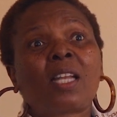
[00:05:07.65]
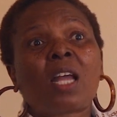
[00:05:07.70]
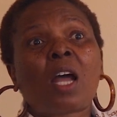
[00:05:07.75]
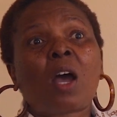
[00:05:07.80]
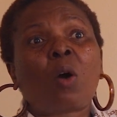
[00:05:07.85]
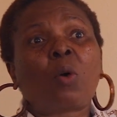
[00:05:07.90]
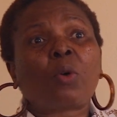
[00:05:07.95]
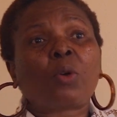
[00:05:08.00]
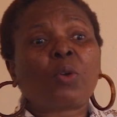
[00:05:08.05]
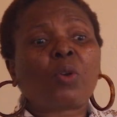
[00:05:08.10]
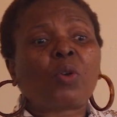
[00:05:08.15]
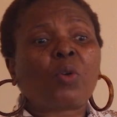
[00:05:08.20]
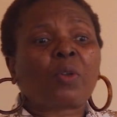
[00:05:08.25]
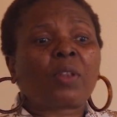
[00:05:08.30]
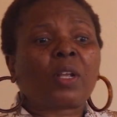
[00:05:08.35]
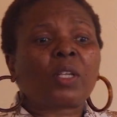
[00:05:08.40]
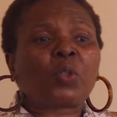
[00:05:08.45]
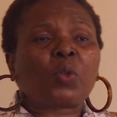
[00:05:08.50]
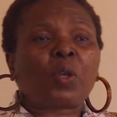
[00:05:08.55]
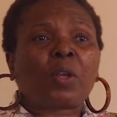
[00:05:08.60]
now you
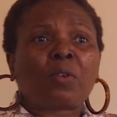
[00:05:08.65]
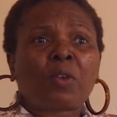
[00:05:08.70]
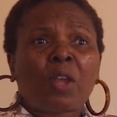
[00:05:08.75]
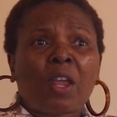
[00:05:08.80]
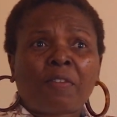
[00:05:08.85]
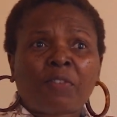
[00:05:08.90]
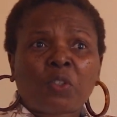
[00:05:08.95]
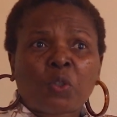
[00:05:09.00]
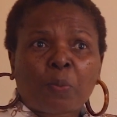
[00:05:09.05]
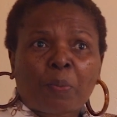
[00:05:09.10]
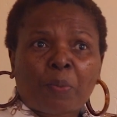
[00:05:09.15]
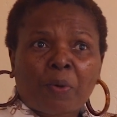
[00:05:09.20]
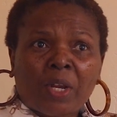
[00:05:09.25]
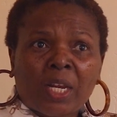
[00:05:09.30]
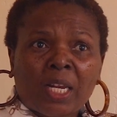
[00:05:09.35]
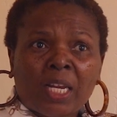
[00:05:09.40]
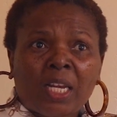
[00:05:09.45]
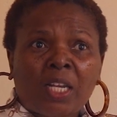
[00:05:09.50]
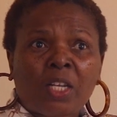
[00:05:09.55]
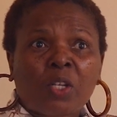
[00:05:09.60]
know that you have to
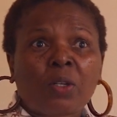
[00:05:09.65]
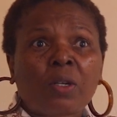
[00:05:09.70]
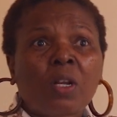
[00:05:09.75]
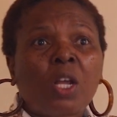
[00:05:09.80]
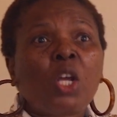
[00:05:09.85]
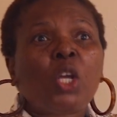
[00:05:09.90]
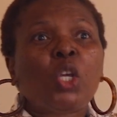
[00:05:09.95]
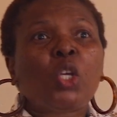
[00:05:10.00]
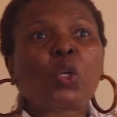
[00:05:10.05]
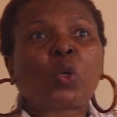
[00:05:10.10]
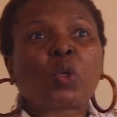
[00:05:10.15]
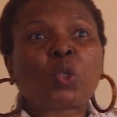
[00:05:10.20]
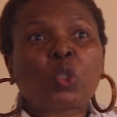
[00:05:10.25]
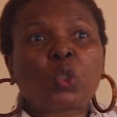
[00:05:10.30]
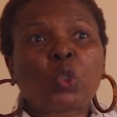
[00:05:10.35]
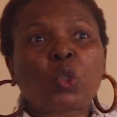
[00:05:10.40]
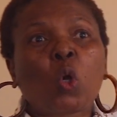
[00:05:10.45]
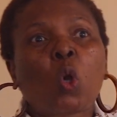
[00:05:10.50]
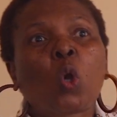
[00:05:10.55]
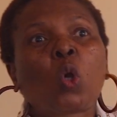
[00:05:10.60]
bring in your
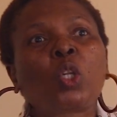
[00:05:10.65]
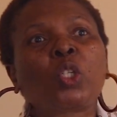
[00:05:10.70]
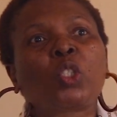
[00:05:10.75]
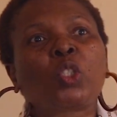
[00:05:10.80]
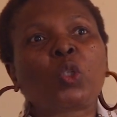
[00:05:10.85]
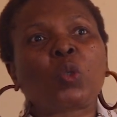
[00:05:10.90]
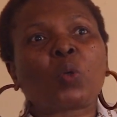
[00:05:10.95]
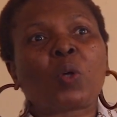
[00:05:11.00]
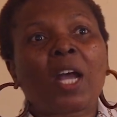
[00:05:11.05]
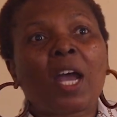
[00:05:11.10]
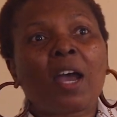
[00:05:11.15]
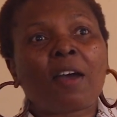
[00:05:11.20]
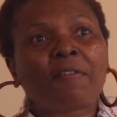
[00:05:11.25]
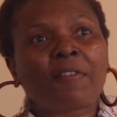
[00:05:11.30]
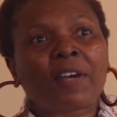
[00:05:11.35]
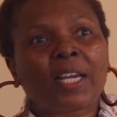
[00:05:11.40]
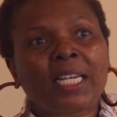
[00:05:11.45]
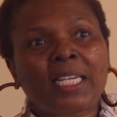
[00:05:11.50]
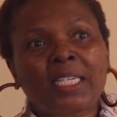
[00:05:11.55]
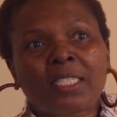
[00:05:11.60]
salt, you
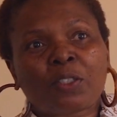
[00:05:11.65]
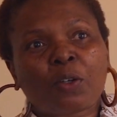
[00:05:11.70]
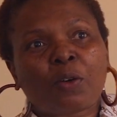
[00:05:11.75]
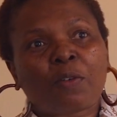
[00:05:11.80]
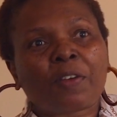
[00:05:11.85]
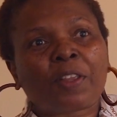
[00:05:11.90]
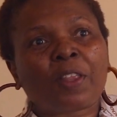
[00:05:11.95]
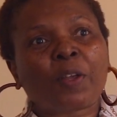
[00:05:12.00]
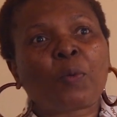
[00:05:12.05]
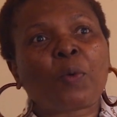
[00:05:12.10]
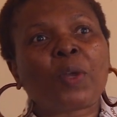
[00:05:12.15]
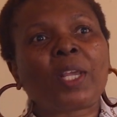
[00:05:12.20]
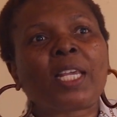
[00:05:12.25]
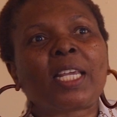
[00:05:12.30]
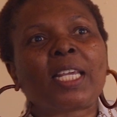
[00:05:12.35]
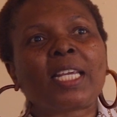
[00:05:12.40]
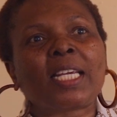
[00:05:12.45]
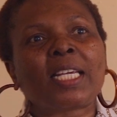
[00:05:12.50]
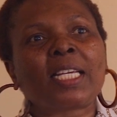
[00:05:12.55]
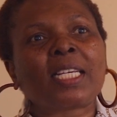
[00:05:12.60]
cover it over the
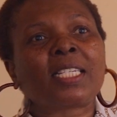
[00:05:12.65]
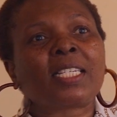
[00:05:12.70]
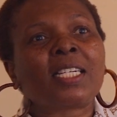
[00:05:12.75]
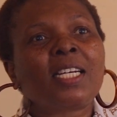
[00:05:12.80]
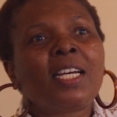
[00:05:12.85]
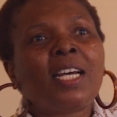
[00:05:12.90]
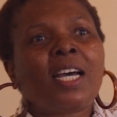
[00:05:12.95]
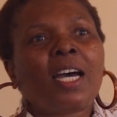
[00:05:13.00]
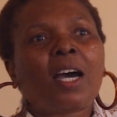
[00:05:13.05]
weekend.